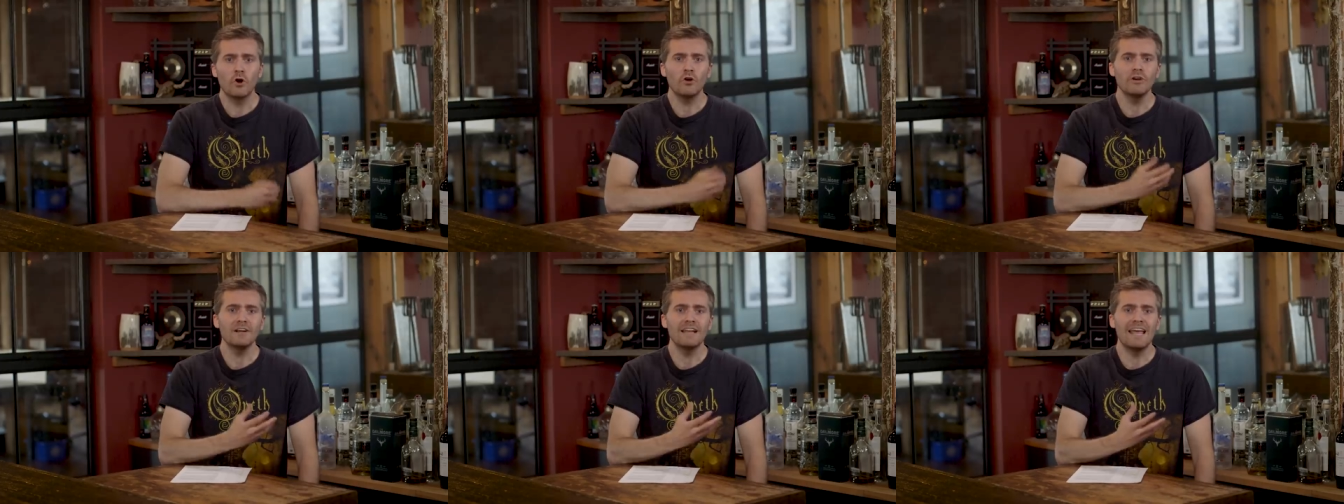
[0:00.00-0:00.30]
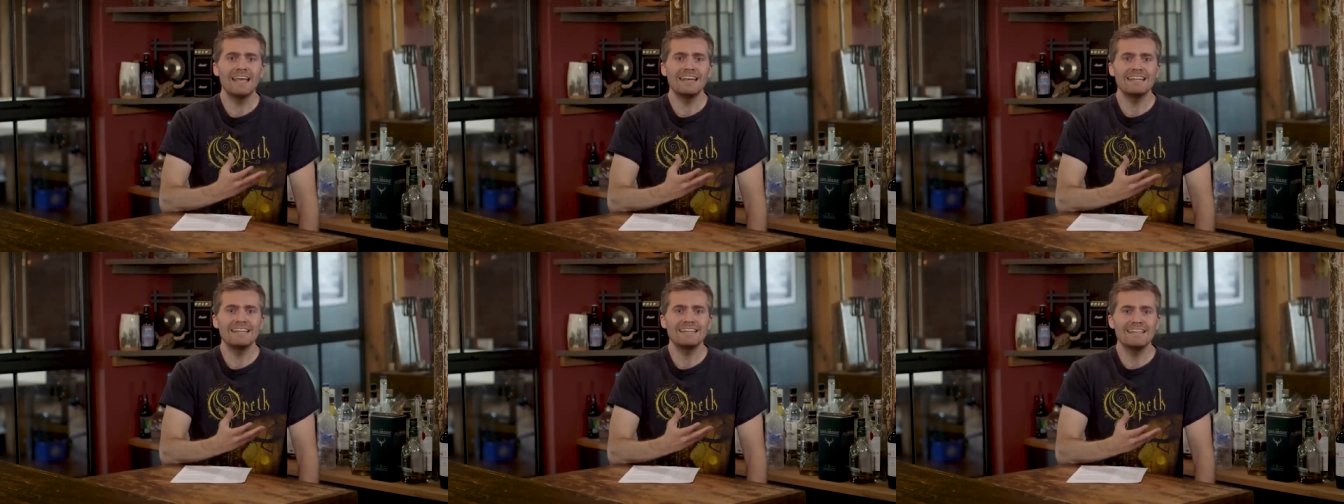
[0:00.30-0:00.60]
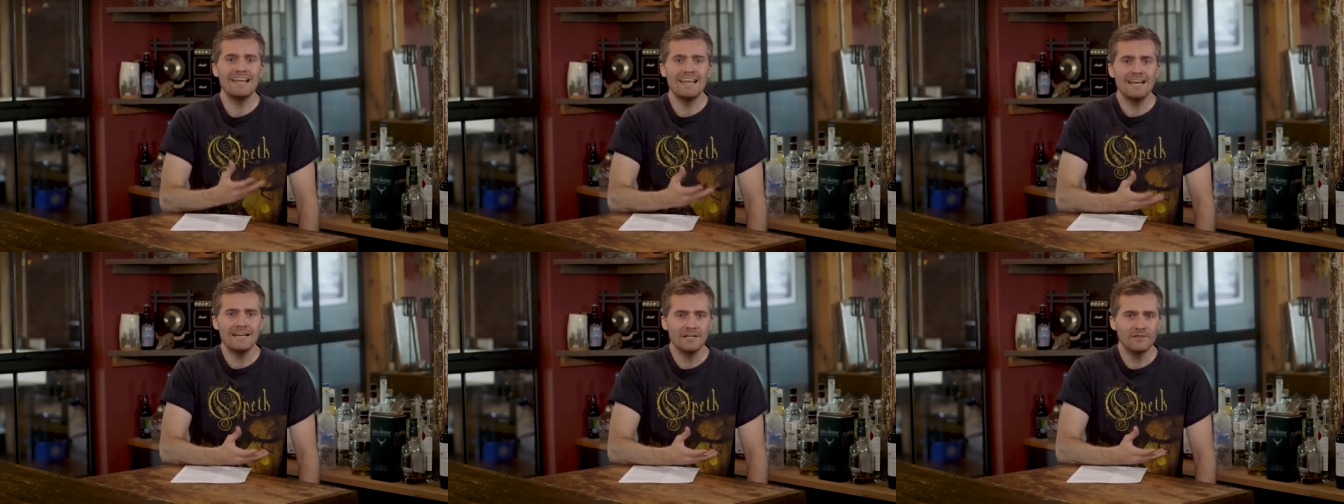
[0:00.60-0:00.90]
aren't any
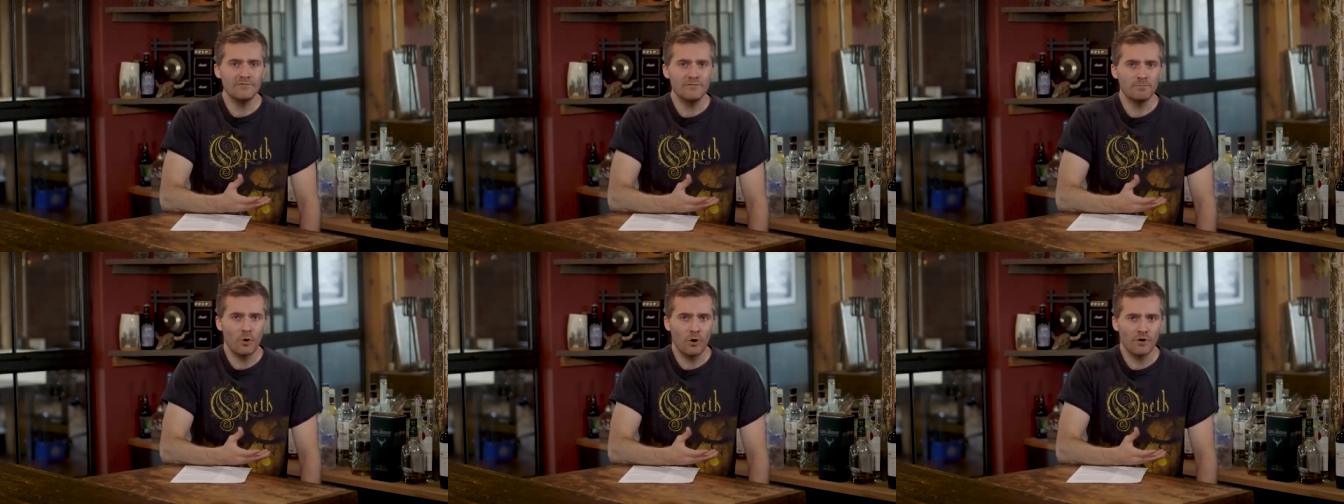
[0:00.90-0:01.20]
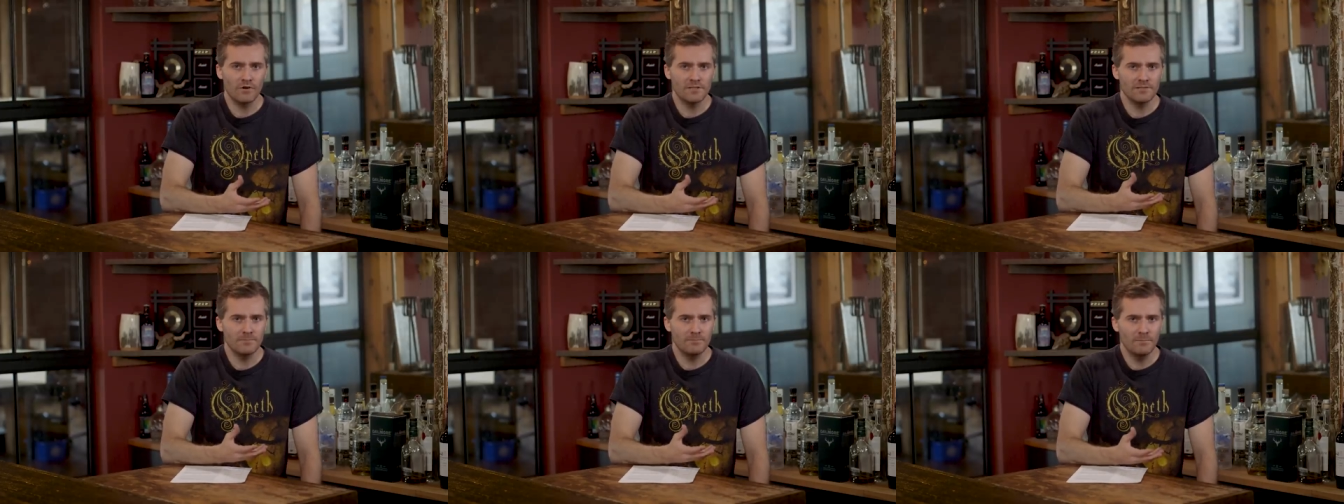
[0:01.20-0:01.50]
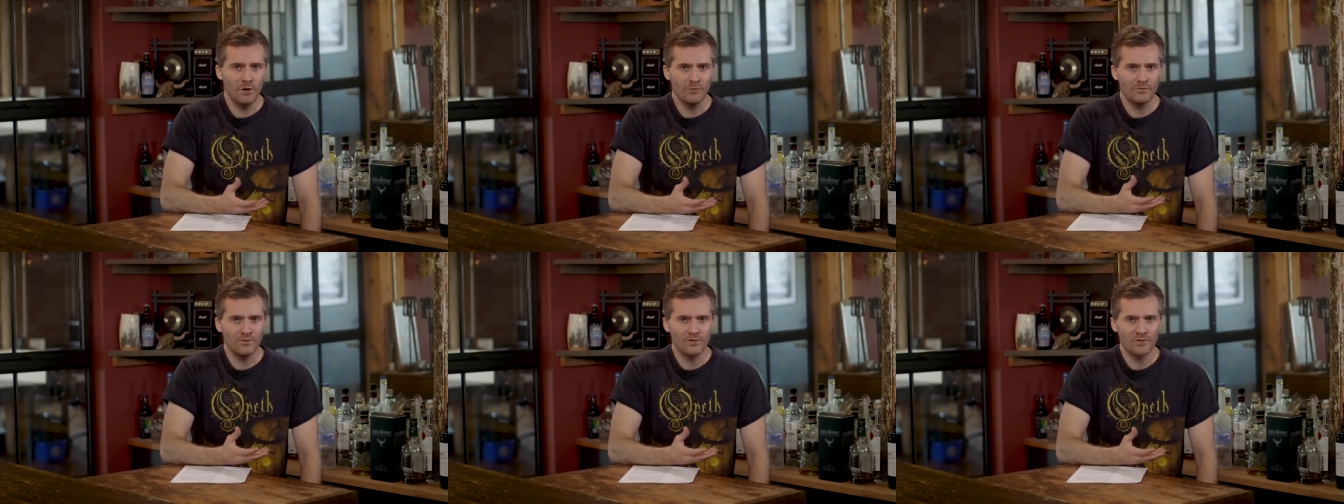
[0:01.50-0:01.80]
negative parts
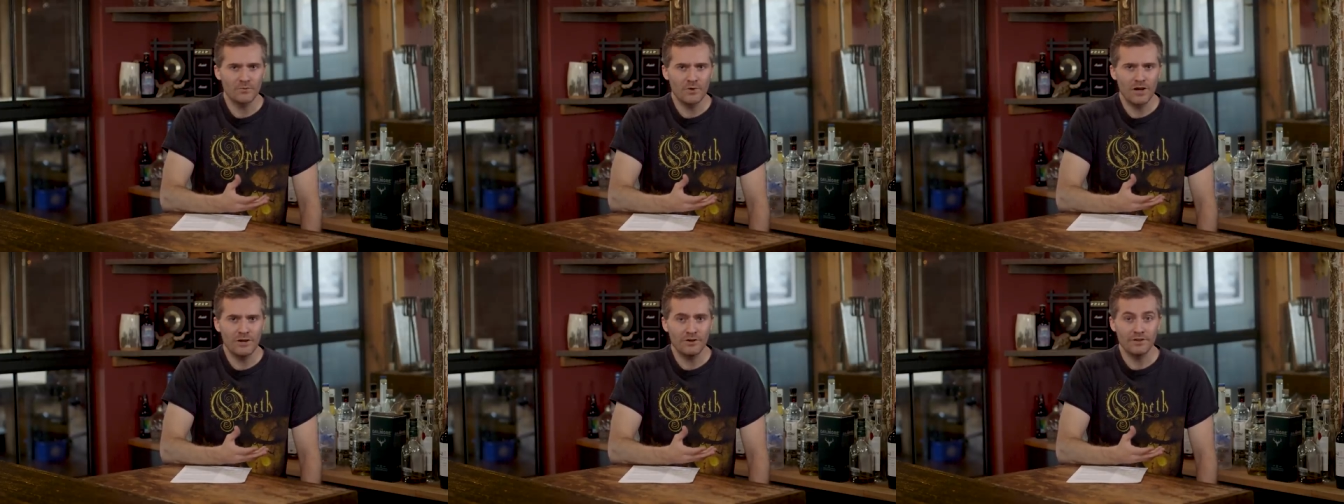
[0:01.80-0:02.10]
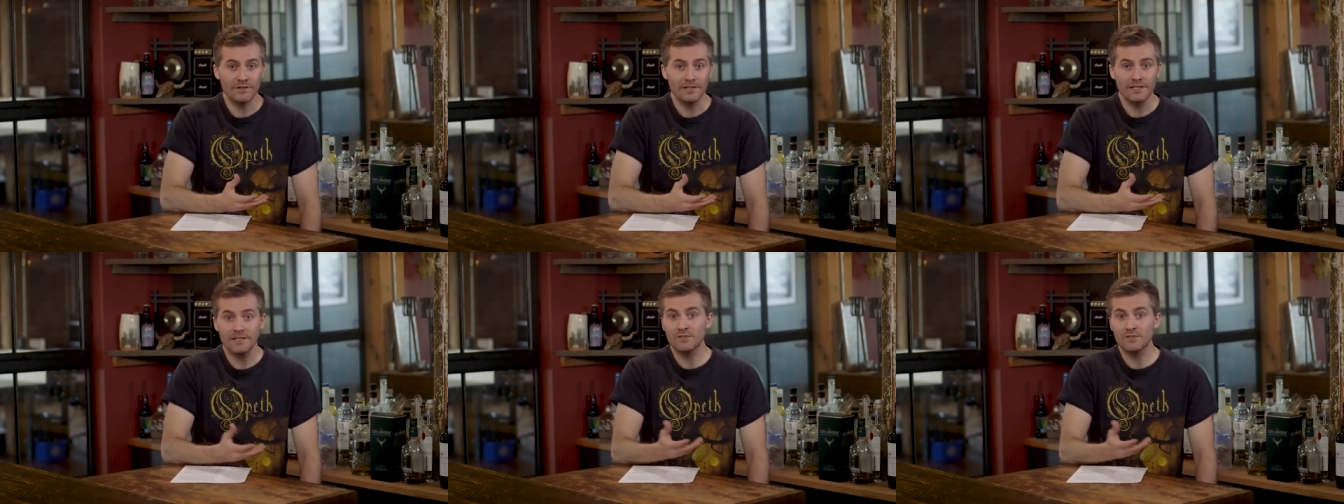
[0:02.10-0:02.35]
about this record.